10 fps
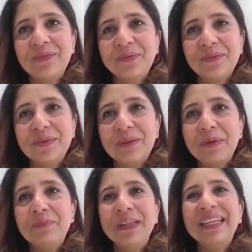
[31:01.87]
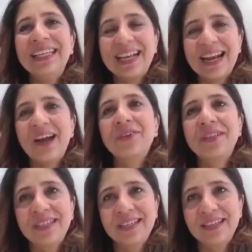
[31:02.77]
think people need
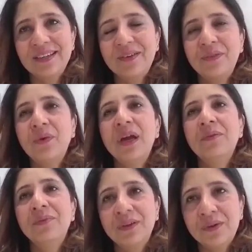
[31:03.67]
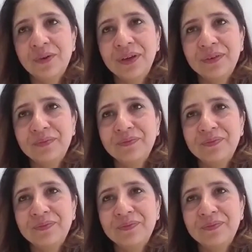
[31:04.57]
clarity on where we're going.